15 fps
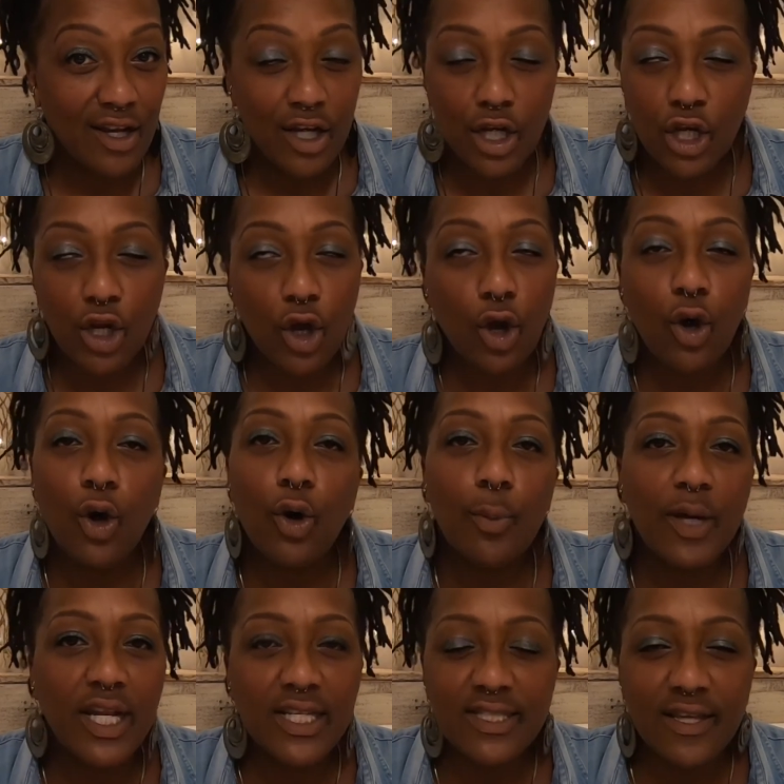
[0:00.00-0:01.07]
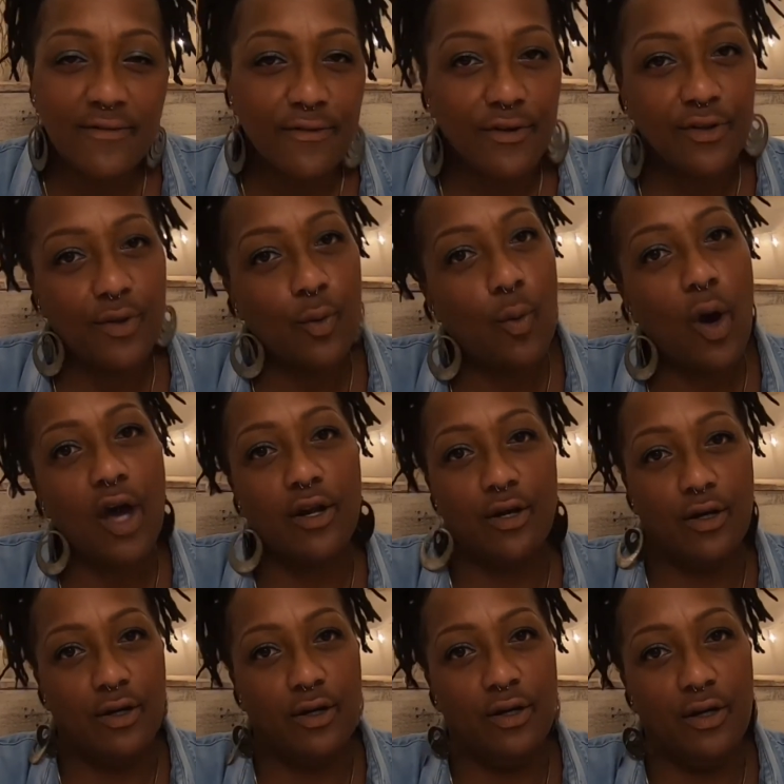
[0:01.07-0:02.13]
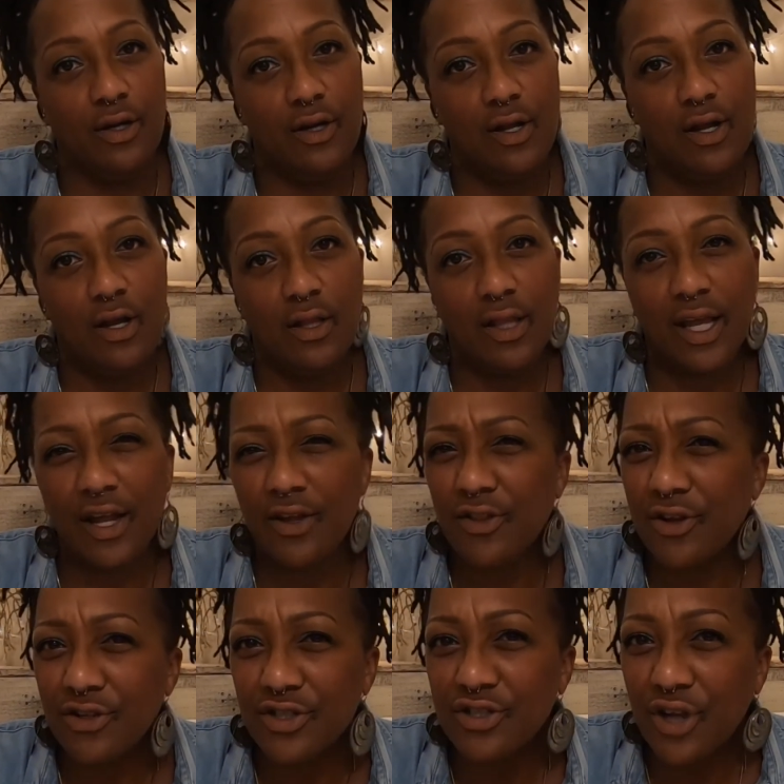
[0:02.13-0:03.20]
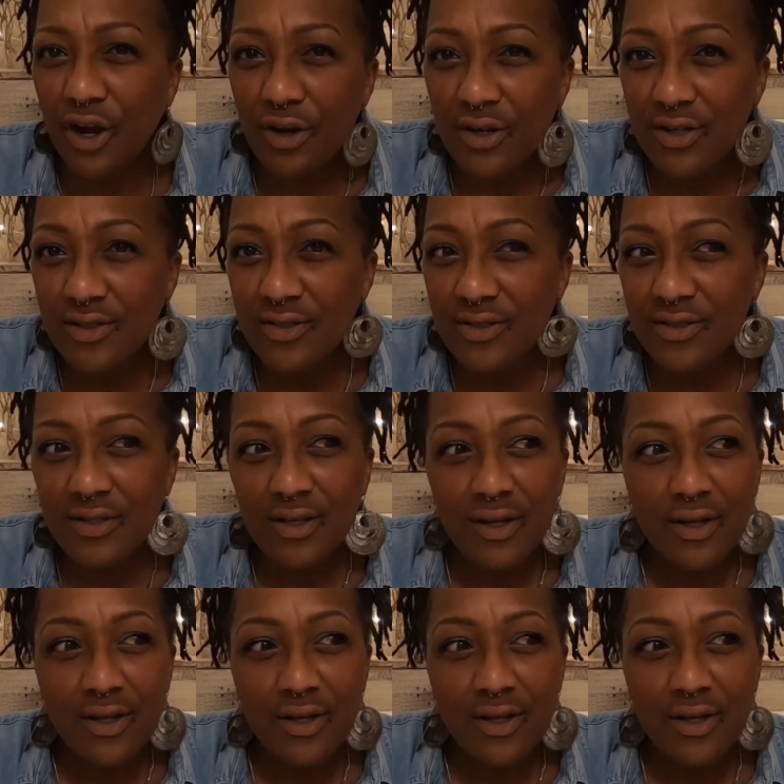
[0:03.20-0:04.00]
nobody's ever in the water. Like, are there sharks?